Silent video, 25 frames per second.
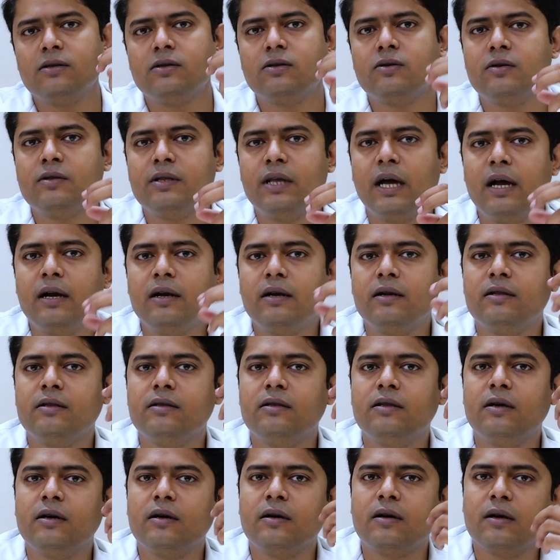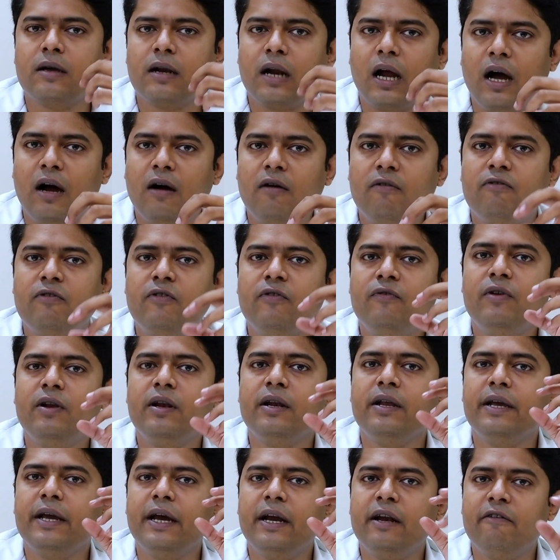so that the graft
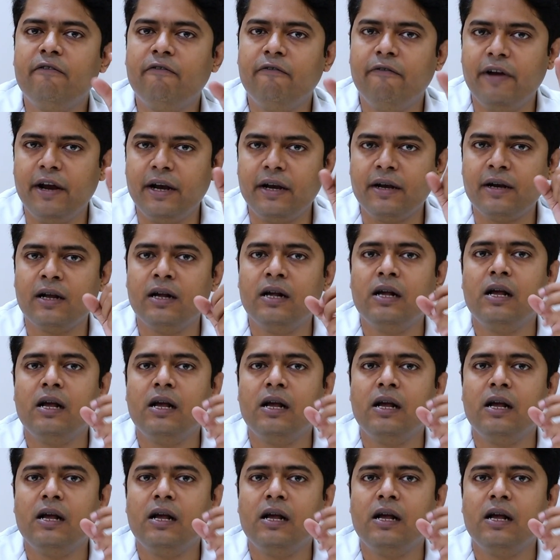will get wet.